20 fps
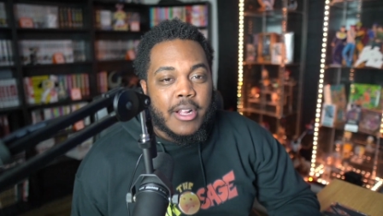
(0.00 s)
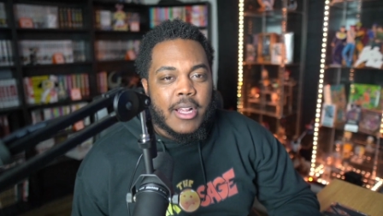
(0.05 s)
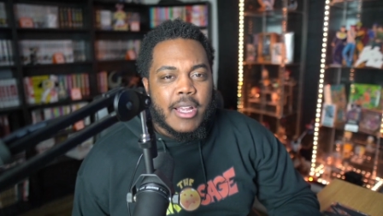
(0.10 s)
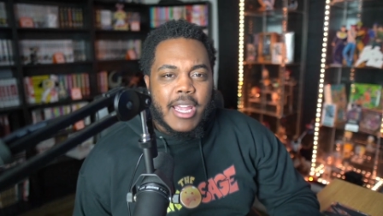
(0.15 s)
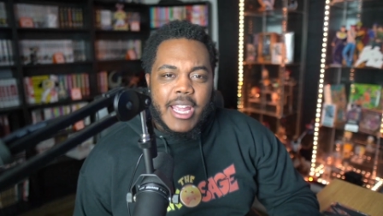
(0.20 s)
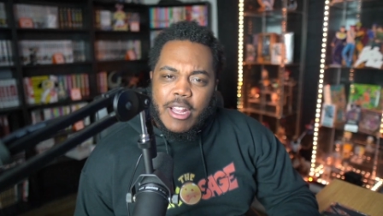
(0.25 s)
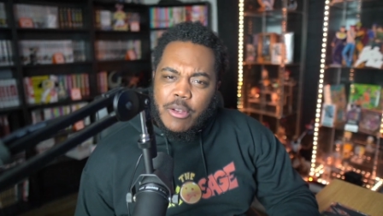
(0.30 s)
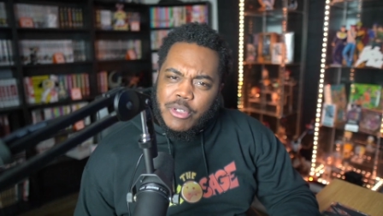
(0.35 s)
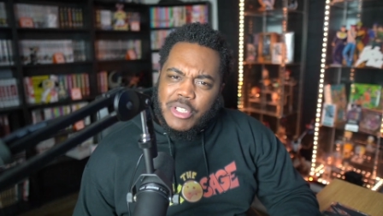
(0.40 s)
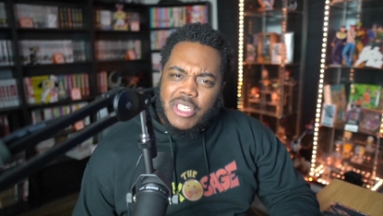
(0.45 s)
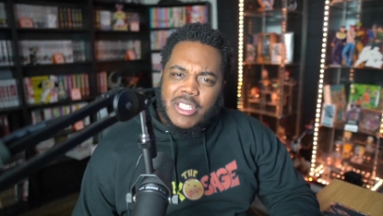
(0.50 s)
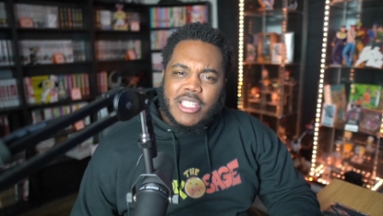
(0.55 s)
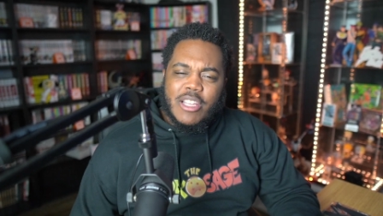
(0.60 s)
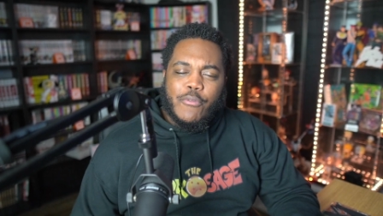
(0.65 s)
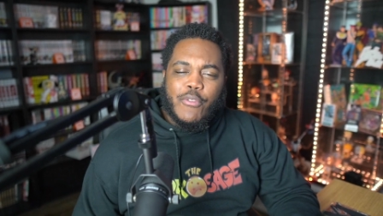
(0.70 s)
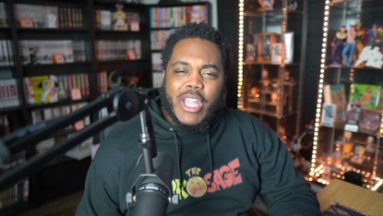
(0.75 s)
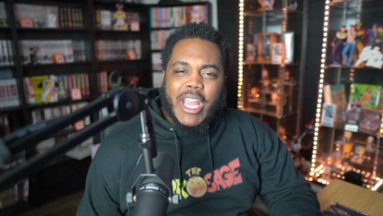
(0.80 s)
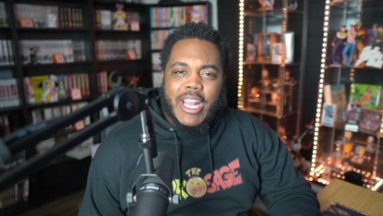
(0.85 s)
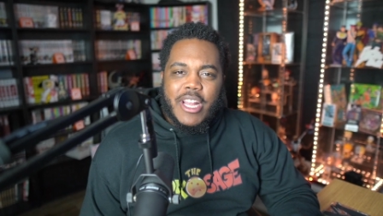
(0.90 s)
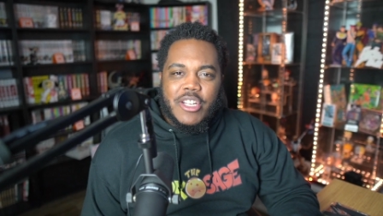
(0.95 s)
He was just
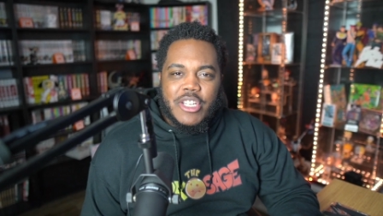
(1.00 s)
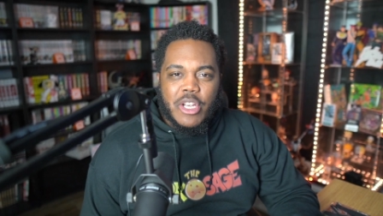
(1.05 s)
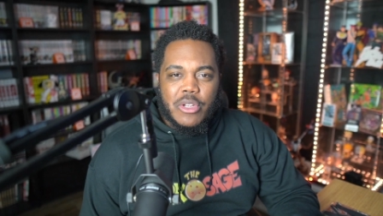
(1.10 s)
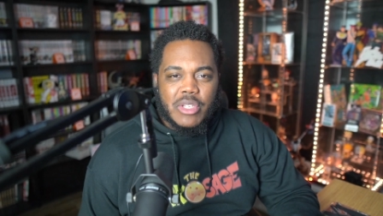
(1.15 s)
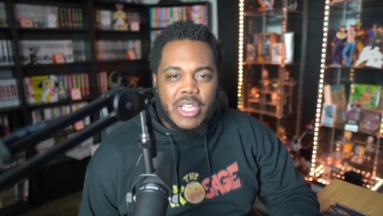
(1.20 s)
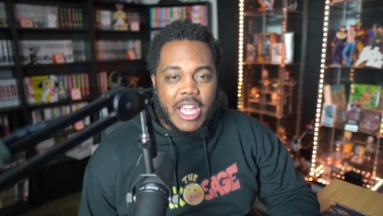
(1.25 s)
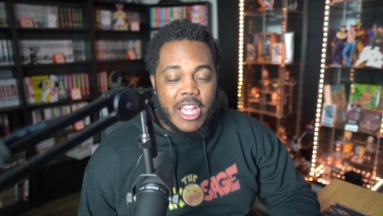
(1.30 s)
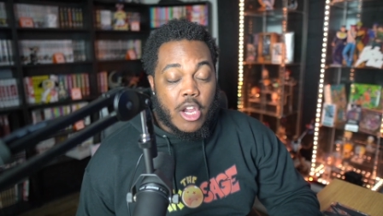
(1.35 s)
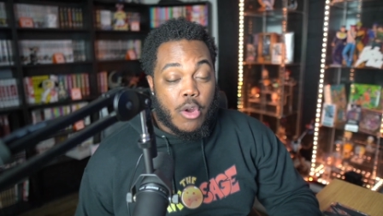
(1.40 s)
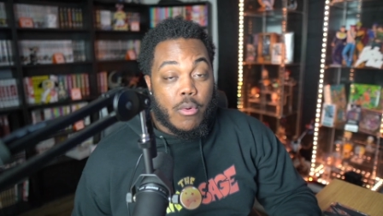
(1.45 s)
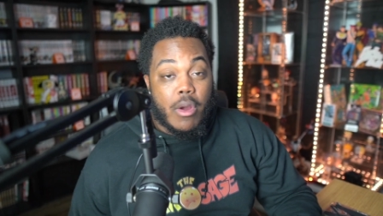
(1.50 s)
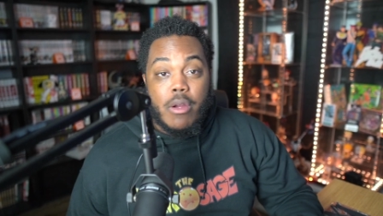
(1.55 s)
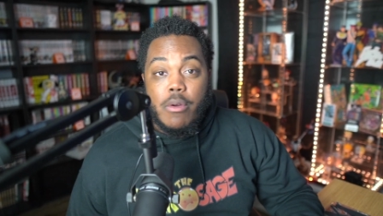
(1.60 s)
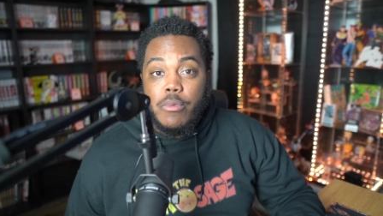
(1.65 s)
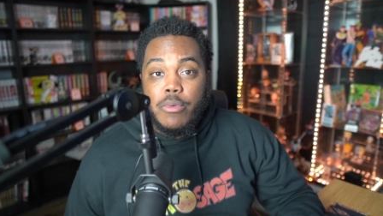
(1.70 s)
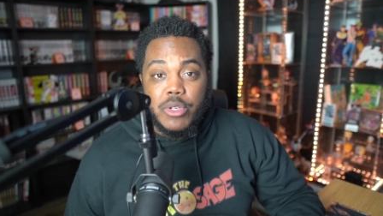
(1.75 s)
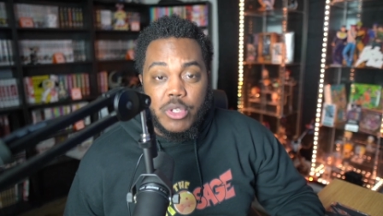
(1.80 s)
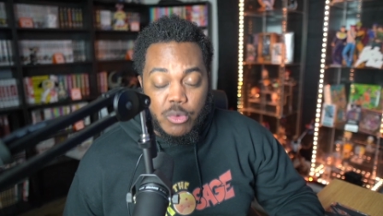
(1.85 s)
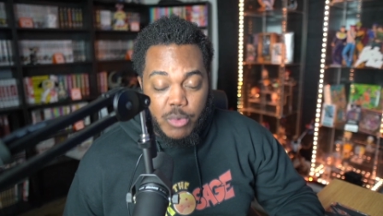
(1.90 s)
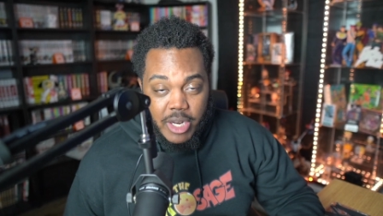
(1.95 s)
suffocating Josuke and Karera
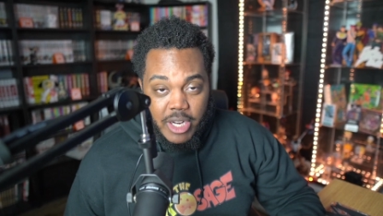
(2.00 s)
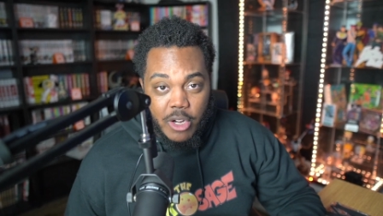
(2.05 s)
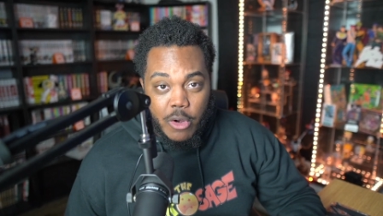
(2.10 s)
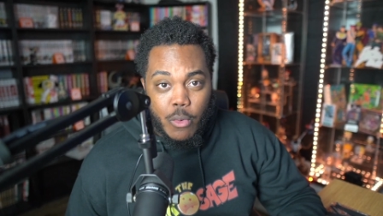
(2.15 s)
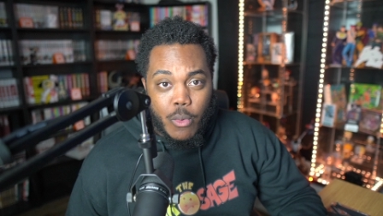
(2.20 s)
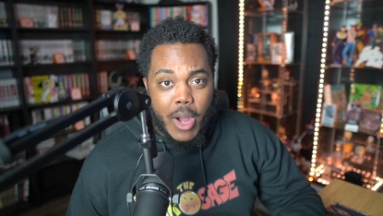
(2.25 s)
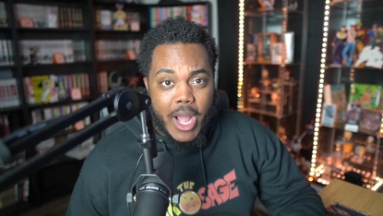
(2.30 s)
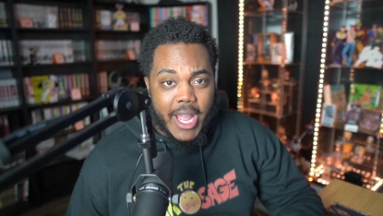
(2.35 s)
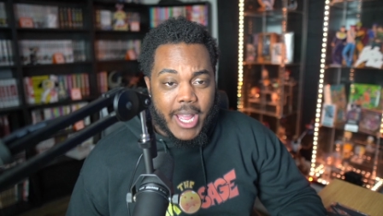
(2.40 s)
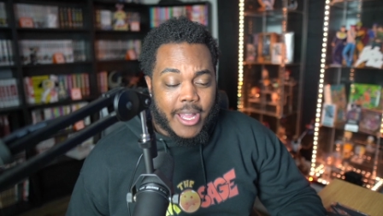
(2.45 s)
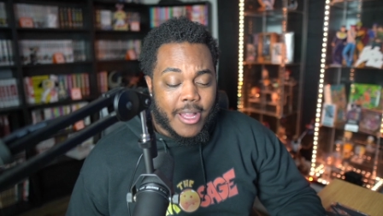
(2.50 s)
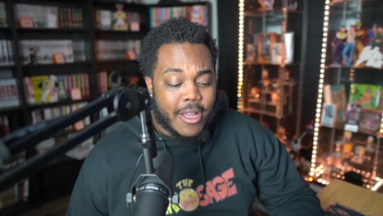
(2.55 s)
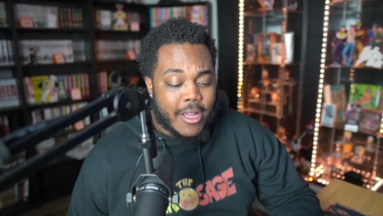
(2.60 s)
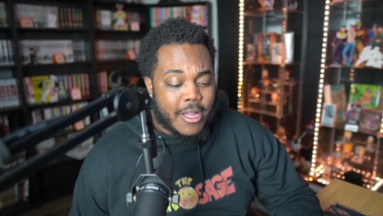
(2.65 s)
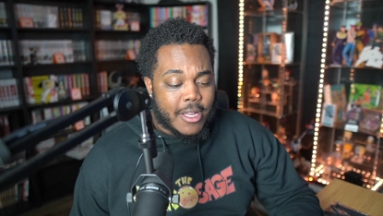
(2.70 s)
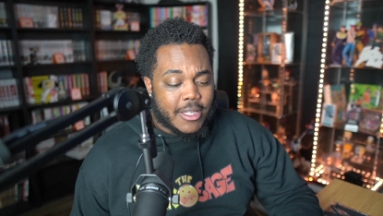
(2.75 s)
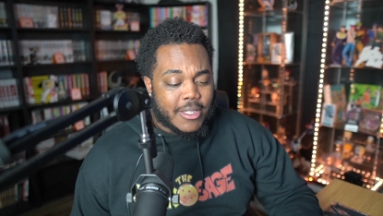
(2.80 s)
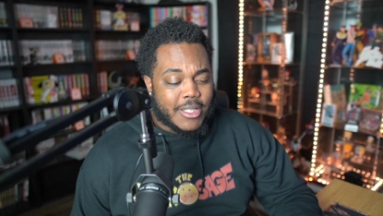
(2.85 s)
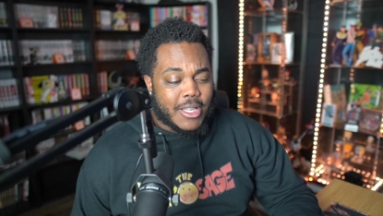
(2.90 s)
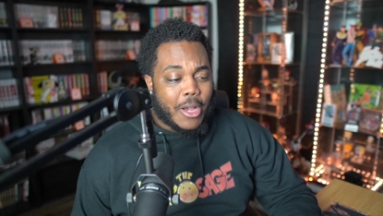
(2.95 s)
was running away.
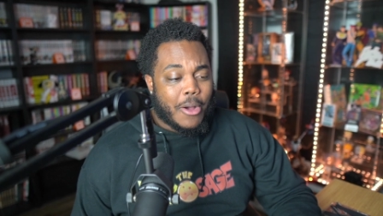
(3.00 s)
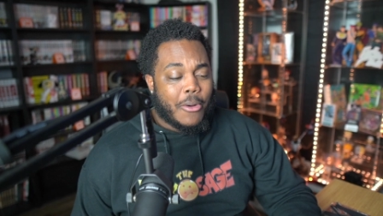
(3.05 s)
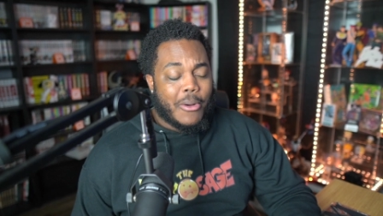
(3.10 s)
So